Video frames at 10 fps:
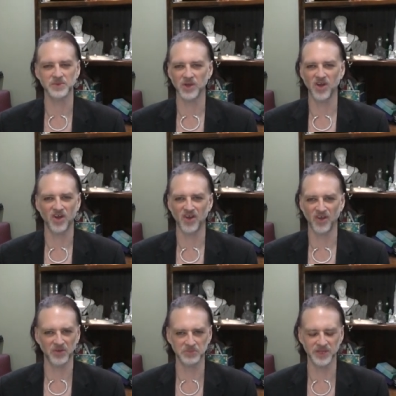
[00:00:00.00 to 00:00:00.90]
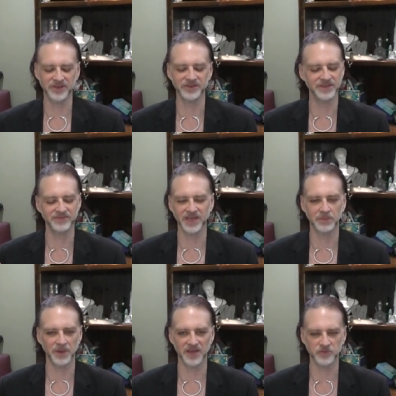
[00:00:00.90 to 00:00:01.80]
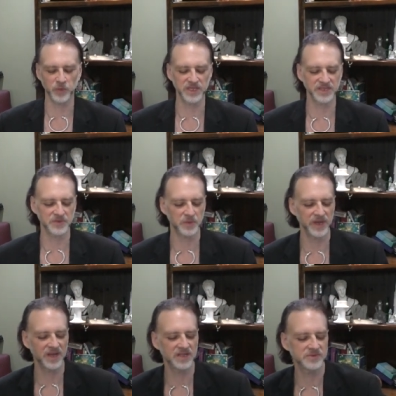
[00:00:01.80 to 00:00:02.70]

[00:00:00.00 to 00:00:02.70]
They were horrible. I couldn't even get past Willie the Whale.